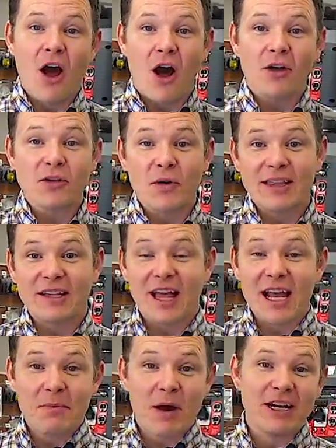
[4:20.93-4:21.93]
Also hit the
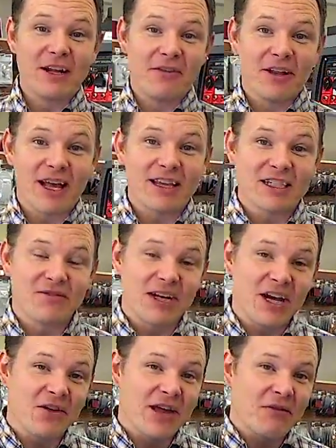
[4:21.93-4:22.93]
like button if you like this
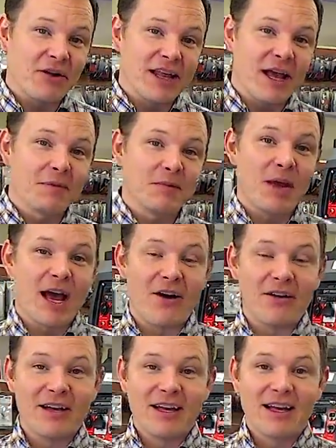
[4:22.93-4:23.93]
video. That really helps me out,